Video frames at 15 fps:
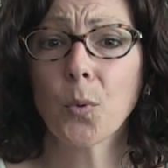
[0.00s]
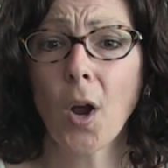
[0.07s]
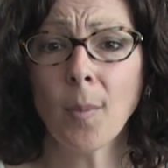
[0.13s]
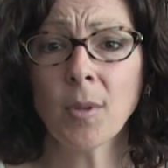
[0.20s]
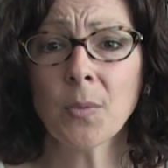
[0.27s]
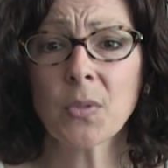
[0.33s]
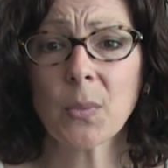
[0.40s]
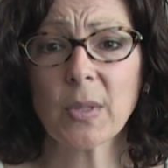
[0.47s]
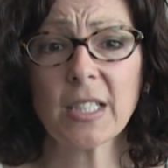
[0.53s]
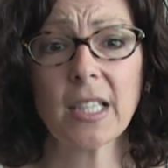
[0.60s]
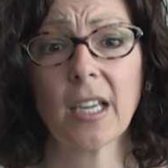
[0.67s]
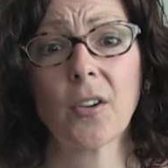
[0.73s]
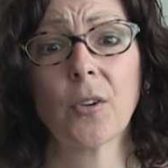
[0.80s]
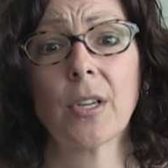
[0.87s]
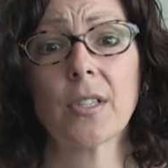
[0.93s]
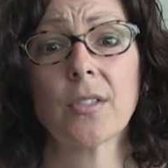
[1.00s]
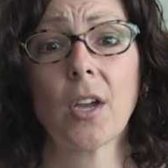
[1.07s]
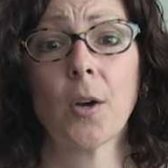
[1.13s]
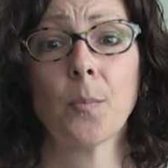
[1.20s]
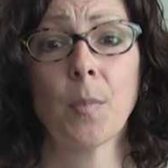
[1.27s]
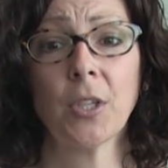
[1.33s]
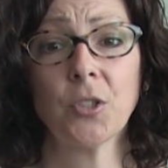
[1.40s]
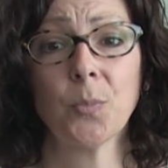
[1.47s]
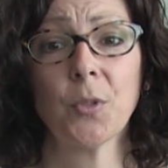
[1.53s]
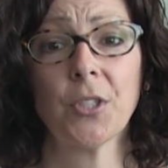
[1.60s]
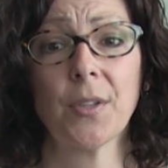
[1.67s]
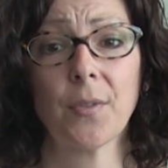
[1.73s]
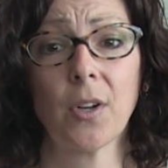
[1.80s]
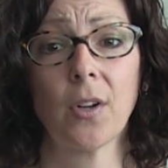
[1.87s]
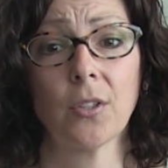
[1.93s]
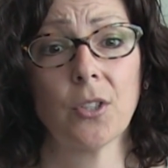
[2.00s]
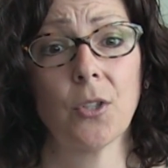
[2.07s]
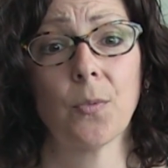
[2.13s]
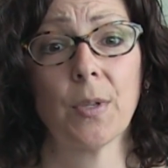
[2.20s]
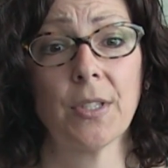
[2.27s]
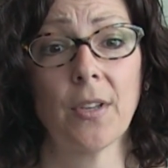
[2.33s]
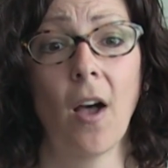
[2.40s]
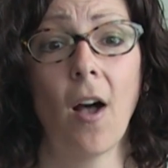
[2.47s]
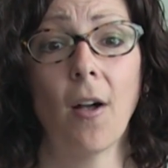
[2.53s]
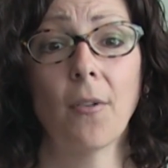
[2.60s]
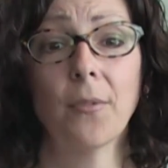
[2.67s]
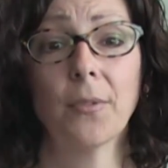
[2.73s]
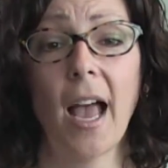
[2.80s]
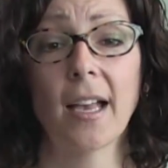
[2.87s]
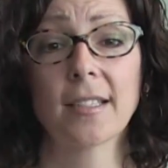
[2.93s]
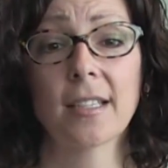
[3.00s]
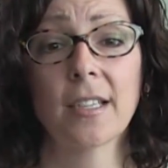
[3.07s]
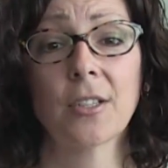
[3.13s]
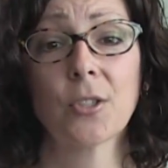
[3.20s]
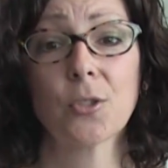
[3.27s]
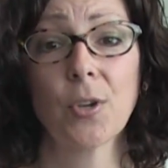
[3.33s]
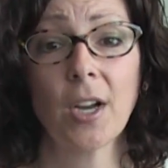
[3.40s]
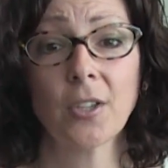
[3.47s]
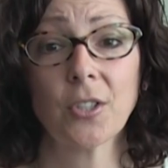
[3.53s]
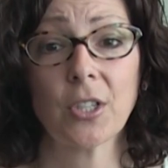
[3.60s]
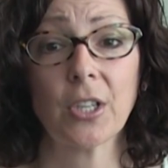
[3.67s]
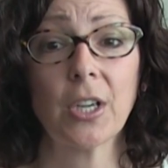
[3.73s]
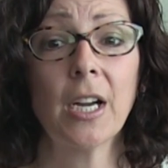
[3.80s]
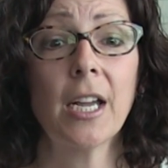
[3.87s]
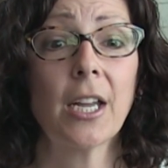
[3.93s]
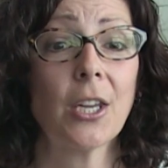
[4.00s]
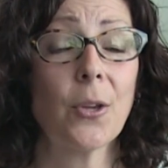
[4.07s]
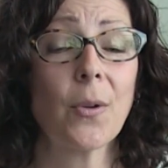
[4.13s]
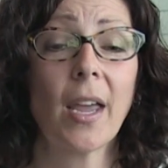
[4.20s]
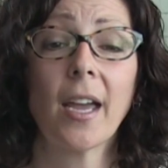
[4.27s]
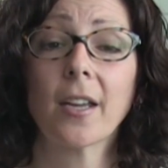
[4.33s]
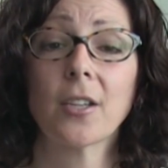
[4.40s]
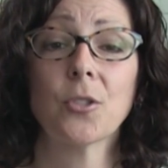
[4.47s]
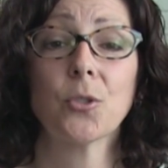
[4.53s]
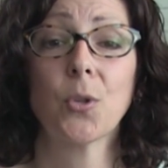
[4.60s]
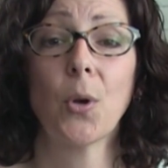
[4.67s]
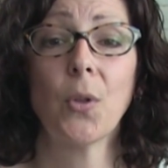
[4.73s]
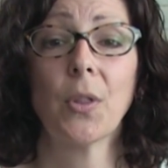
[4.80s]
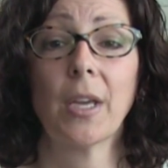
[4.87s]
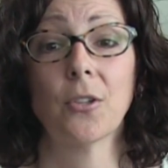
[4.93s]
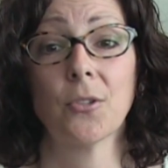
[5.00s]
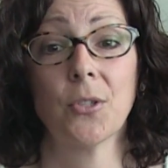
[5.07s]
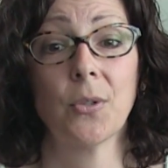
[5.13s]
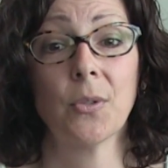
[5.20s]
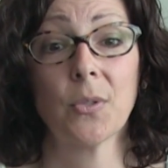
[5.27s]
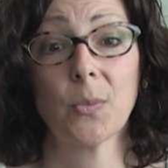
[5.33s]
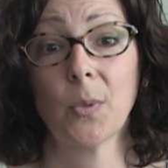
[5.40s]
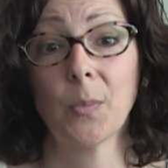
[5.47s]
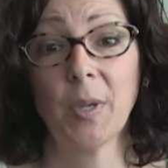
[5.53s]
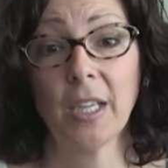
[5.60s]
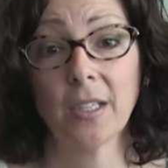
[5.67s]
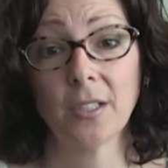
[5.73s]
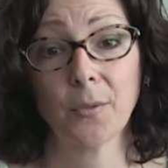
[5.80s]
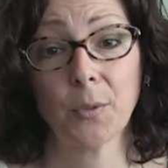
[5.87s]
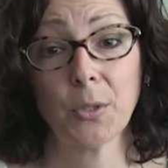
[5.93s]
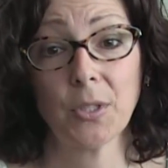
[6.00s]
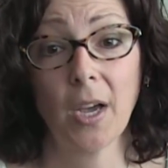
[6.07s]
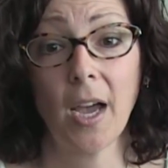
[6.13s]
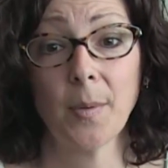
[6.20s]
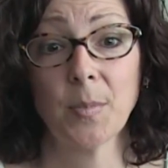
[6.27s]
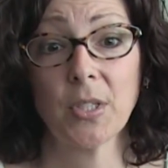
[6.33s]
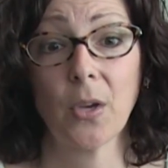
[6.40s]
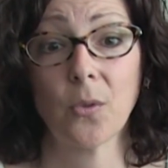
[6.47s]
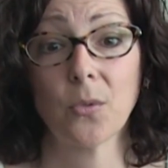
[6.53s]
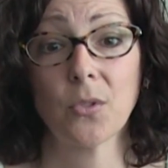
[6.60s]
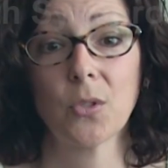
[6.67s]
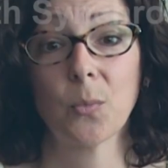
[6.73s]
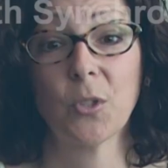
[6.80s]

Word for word: Problems with synchronous are much more difficult to resolve. As an instructor, you can't control that your students will be in different time zones,